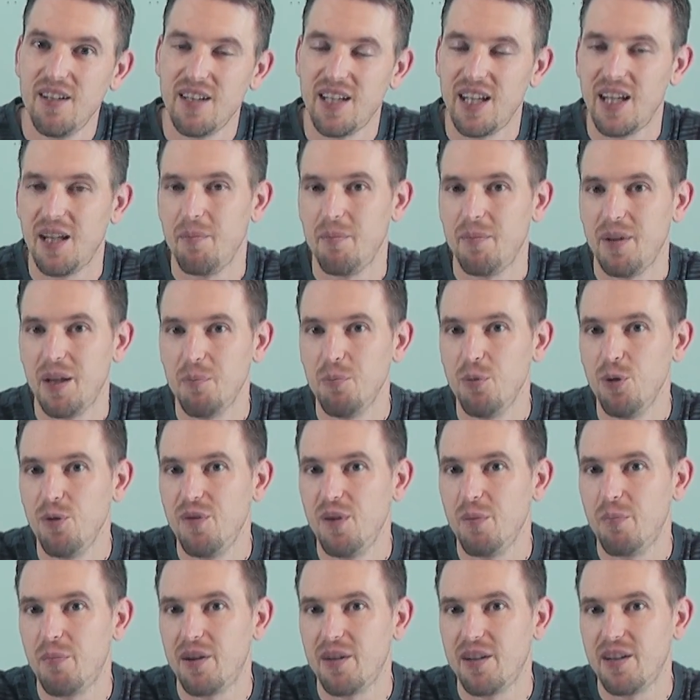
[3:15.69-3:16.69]
They
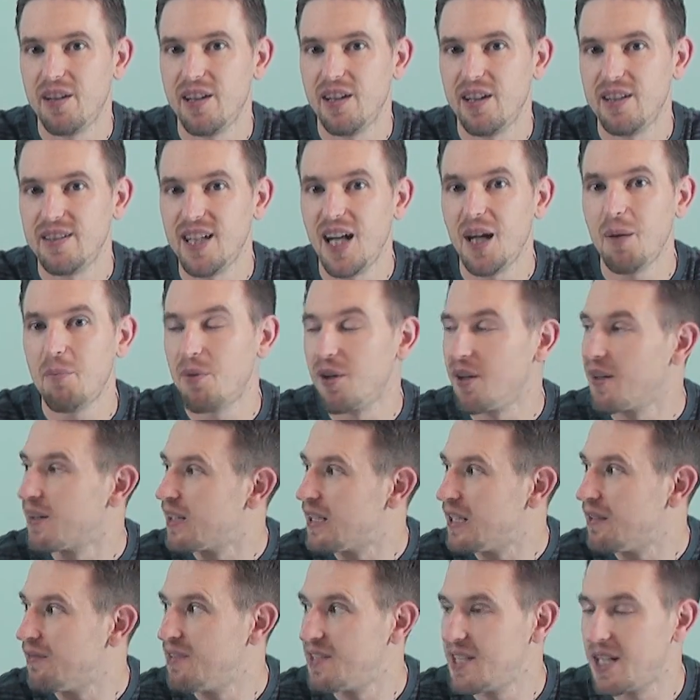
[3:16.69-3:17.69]
move the time
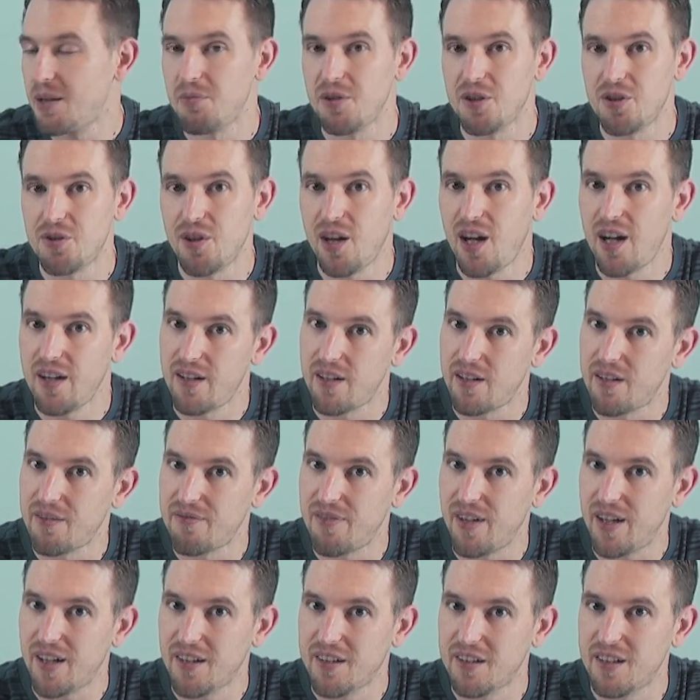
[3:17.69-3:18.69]
marker every time you draw an
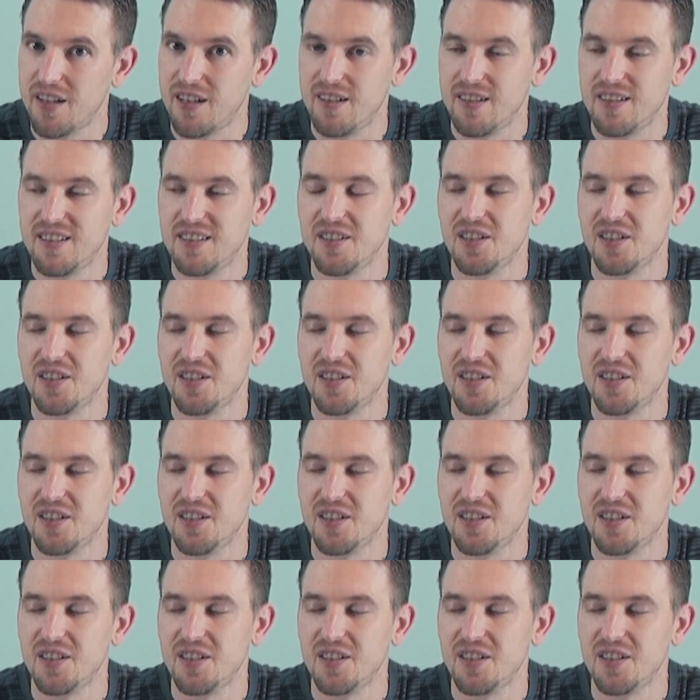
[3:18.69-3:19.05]
artifact card.